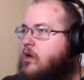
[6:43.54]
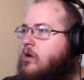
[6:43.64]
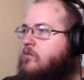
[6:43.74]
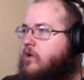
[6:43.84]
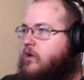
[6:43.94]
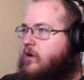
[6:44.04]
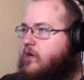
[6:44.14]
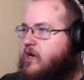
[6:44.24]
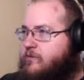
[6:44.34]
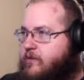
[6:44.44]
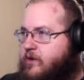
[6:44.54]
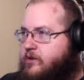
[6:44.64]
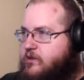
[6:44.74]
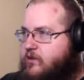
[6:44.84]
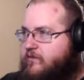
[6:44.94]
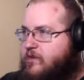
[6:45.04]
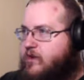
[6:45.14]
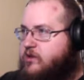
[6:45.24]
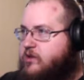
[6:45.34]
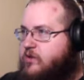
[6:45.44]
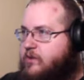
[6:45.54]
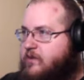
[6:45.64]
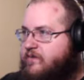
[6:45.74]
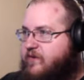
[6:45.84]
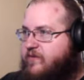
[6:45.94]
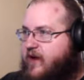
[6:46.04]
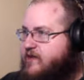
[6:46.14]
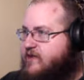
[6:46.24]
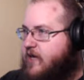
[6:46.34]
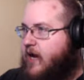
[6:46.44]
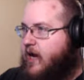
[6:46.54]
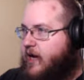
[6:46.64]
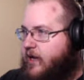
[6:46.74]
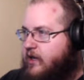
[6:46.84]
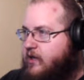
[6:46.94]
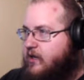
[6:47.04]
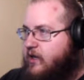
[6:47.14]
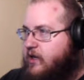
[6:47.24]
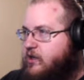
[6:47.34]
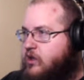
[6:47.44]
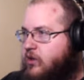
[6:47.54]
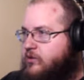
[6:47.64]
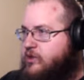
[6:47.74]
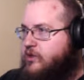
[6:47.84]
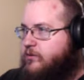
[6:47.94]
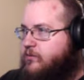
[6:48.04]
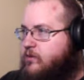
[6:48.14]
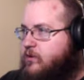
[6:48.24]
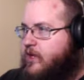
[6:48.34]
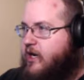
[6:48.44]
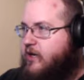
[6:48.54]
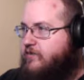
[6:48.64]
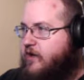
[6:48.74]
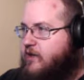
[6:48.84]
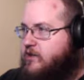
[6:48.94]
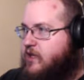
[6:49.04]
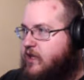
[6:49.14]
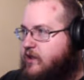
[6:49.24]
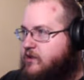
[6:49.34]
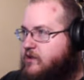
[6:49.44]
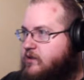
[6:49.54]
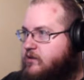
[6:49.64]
Recurring nightmares. You have begun to dream of a vast eye. It knows you. You cannot evade its gaze.